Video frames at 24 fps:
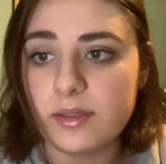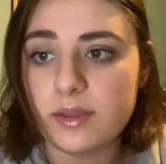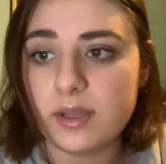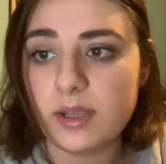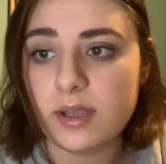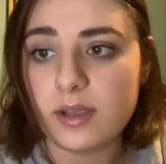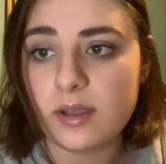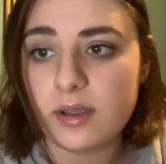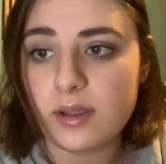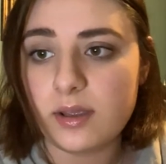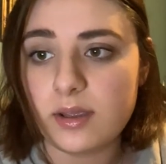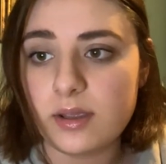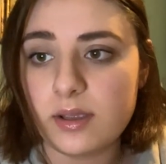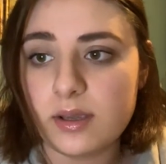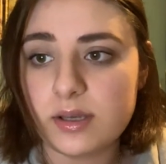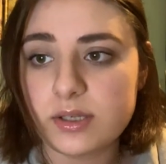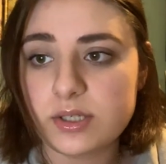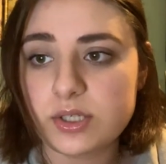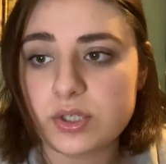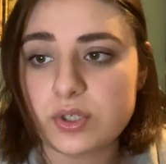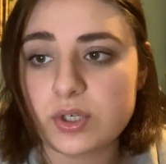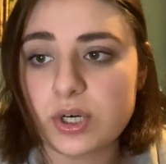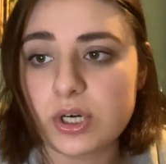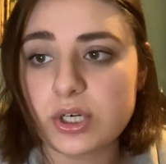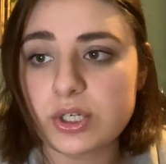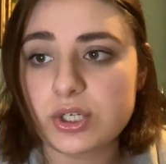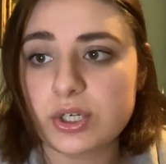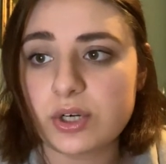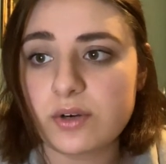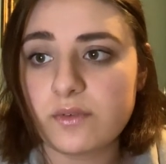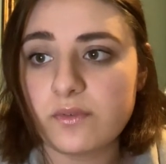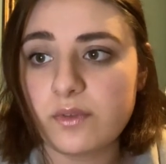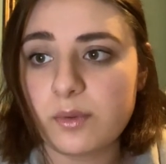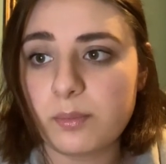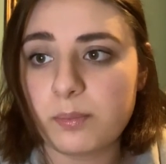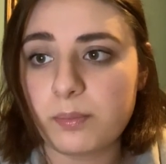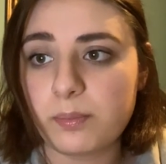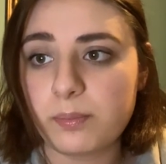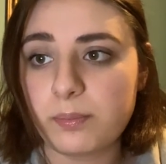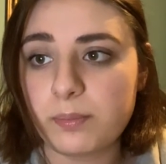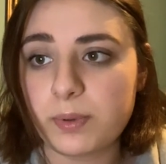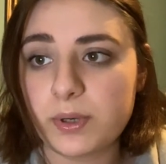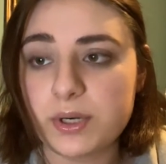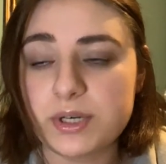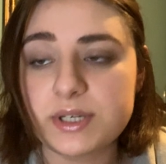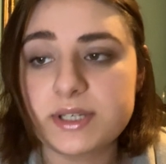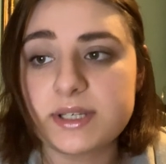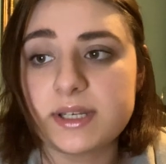The structure of the
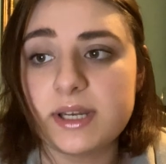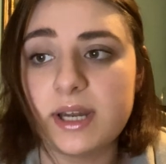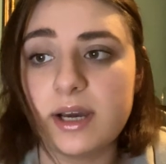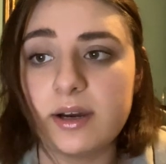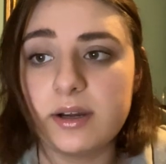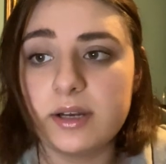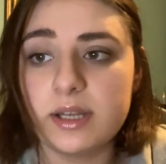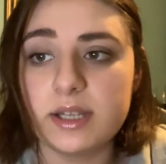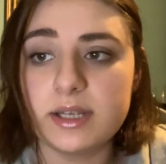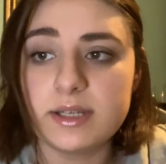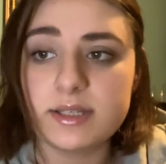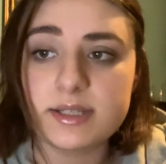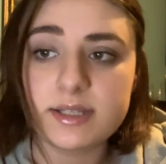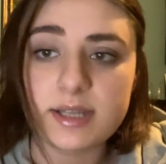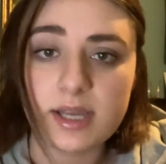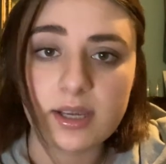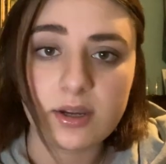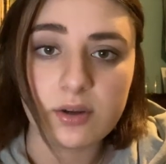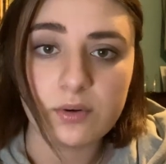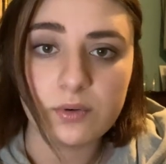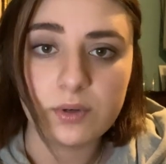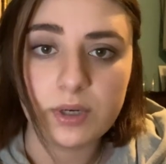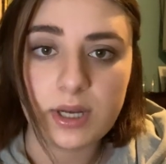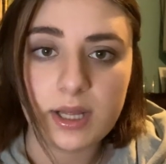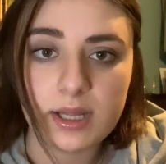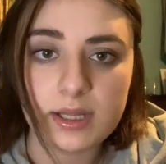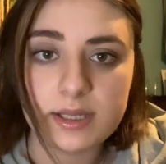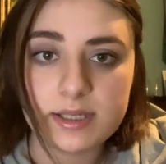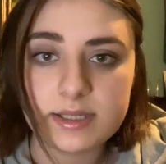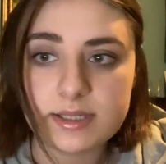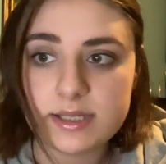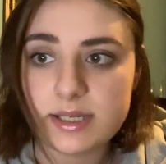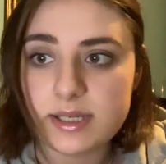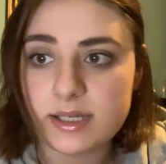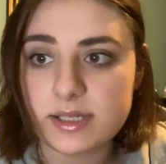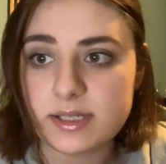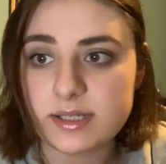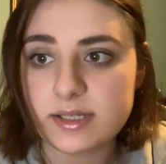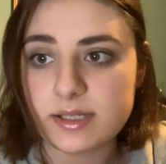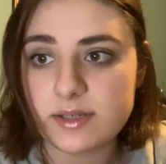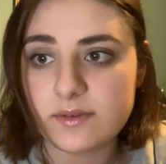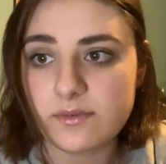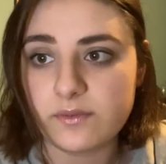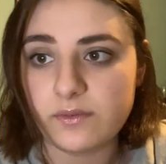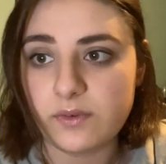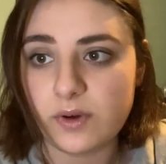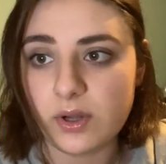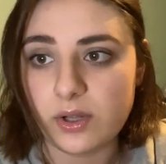personality in psychoanalysis
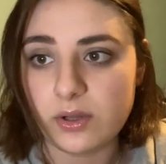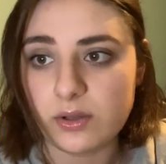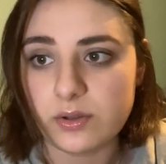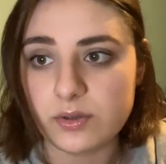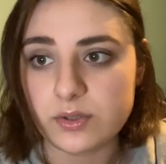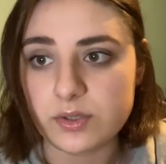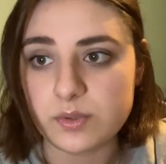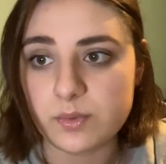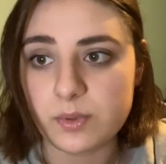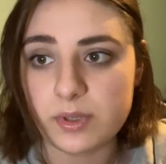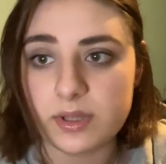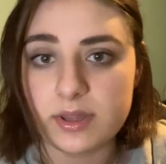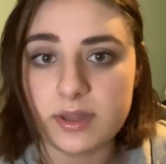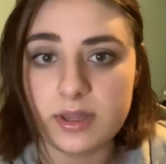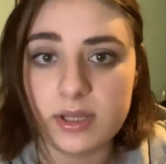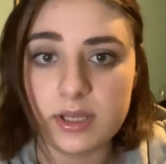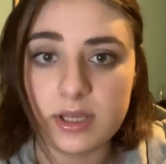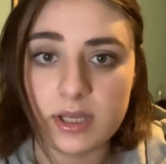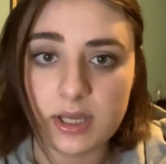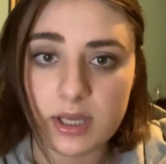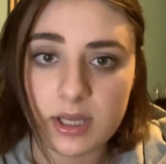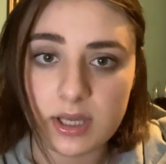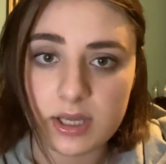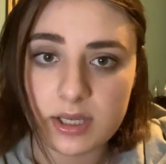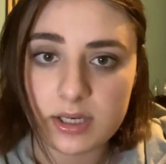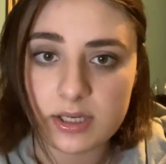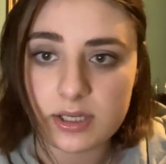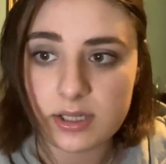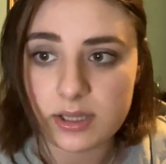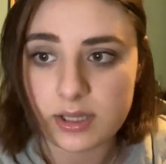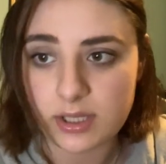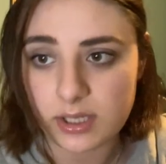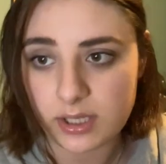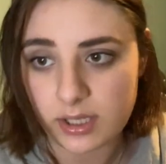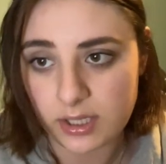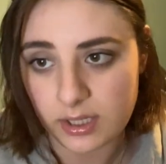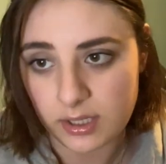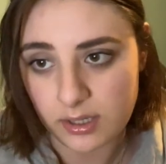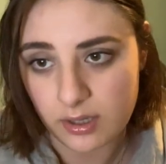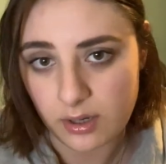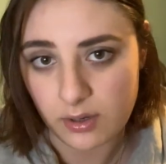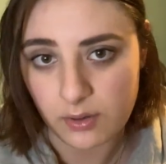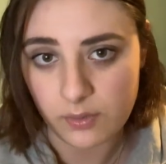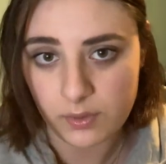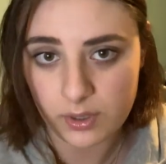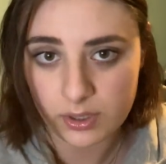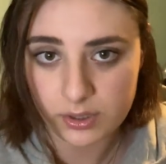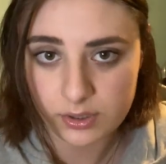follows with the id, the
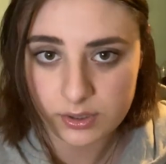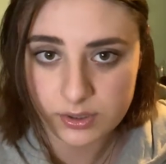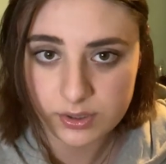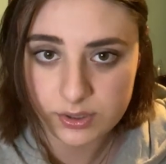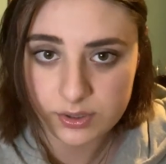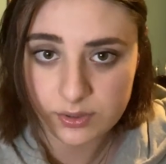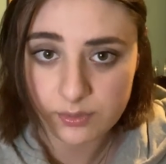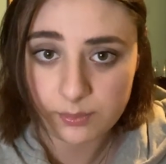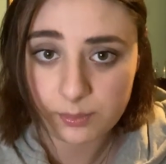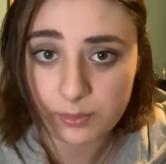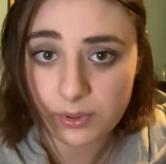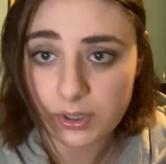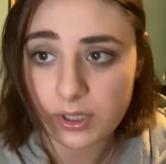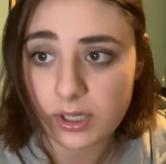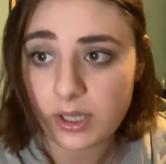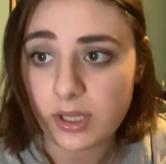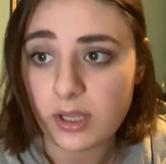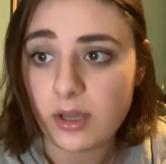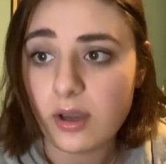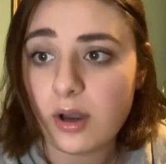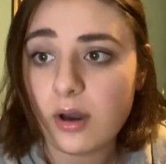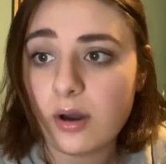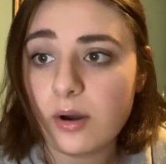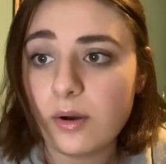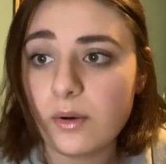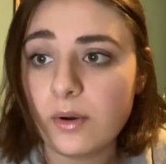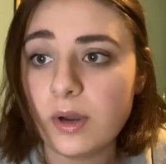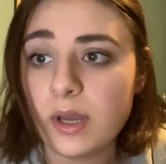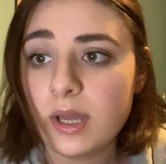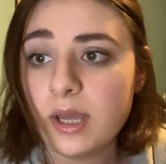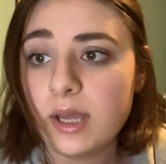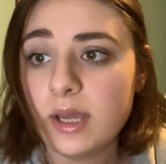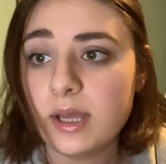ego, and the superego.